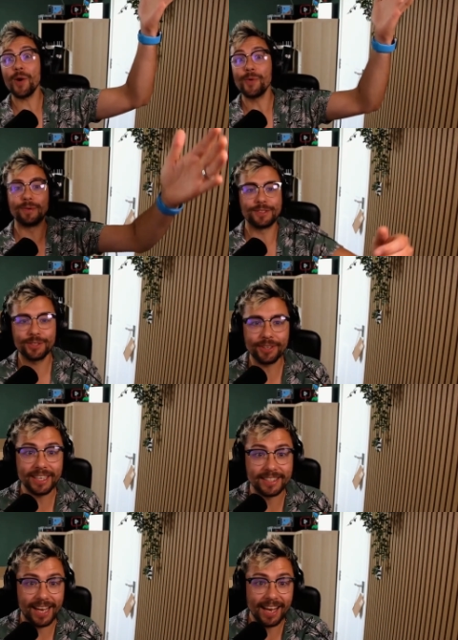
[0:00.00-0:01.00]
Hello,
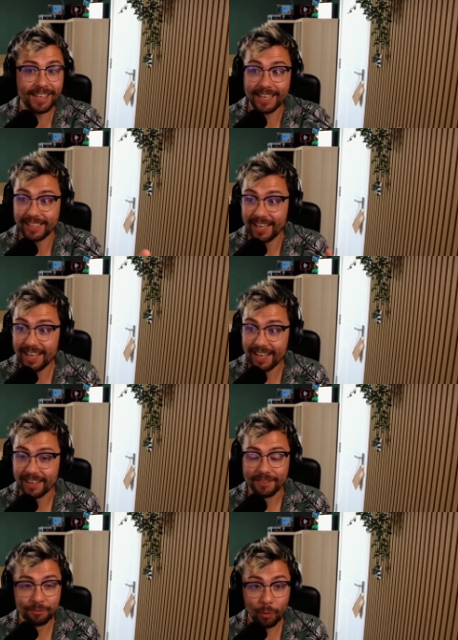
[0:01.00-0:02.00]
duckies. Andy
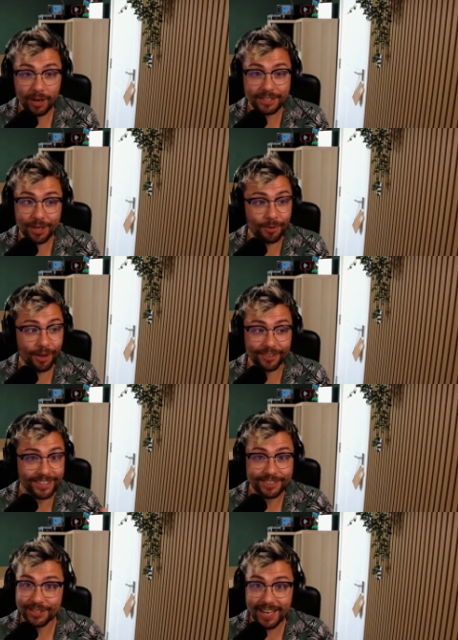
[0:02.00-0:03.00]
here. What is going
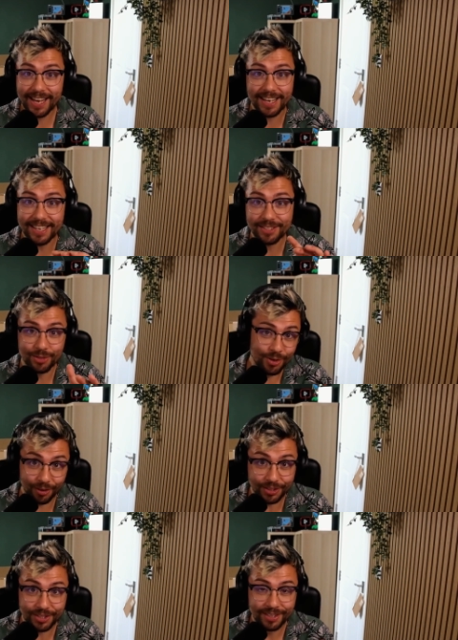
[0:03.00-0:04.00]
on? Today is
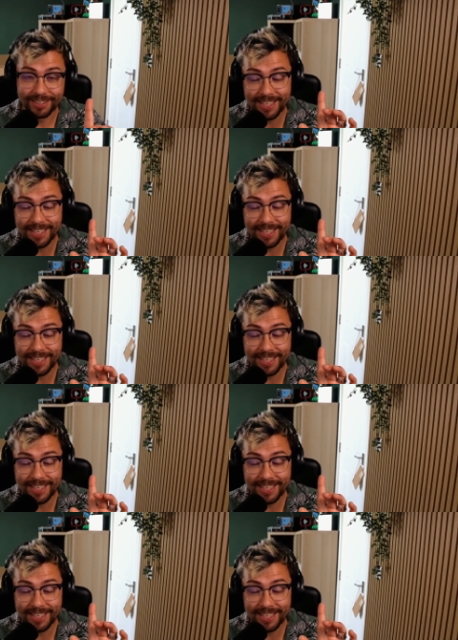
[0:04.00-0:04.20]
nuts.